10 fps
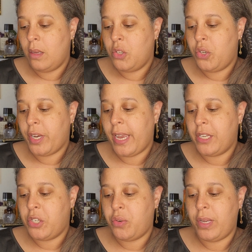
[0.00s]
Trick
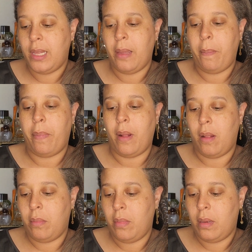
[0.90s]
and Treat Lip
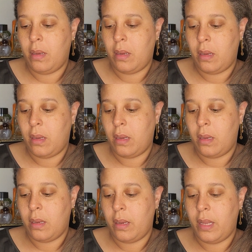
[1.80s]
Balm
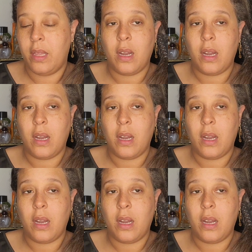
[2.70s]
in the